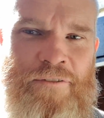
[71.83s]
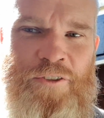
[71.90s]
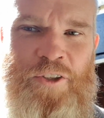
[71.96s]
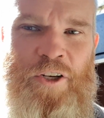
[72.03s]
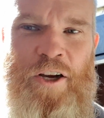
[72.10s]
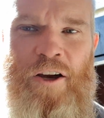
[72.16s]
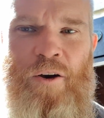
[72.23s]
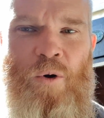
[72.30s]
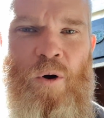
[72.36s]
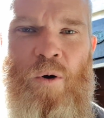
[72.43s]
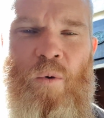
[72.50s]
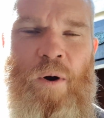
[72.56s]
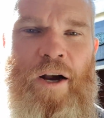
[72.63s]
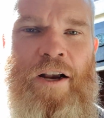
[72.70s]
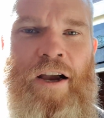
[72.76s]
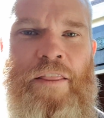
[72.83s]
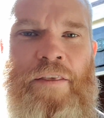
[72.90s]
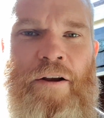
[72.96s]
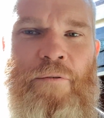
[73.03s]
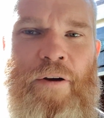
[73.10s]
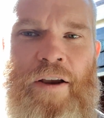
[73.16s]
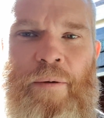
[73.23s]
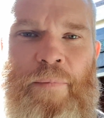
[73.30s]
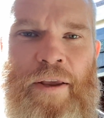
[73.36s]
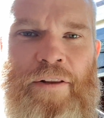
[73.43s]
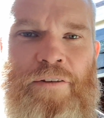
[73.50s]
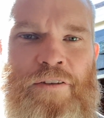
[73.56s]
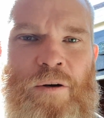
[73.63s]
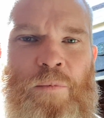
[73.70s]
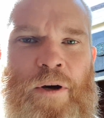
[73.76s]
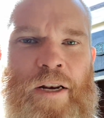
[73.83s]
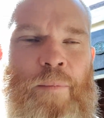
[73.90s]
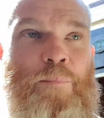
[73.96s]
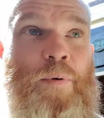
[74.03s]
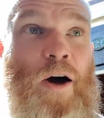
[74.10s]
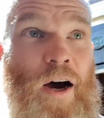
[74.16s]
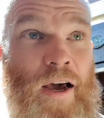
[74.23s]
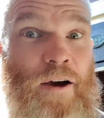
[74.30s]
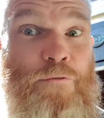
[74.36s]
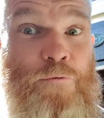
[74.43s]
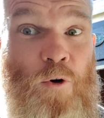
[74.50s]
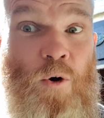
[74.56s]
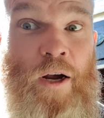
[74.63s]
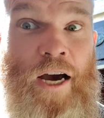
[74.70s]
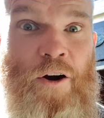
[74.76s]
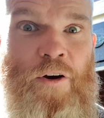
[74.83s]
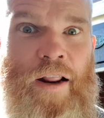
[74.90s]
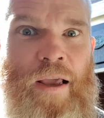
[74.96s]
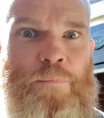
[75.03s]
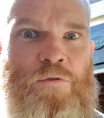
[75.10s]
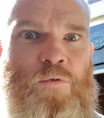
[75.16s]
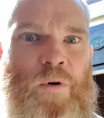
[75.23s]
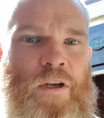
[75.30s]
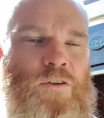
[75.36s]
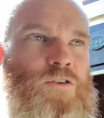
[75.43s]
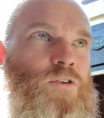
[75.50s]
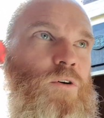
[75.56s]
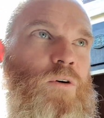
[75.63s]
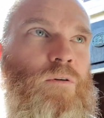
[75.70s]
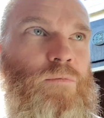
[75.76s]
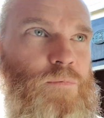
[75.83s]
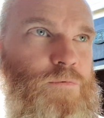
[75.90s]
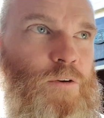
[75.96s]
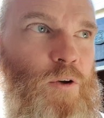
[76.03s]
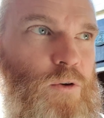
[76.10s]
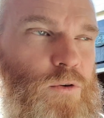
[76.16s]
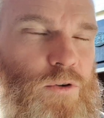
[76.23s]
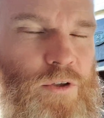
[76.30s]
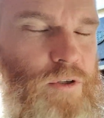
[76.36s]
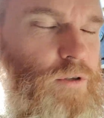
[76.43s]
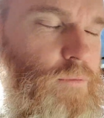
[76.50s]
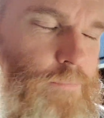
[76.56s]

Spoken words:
You know, or why can't they recommend somewhere to buy a 400 amp switch or fuse?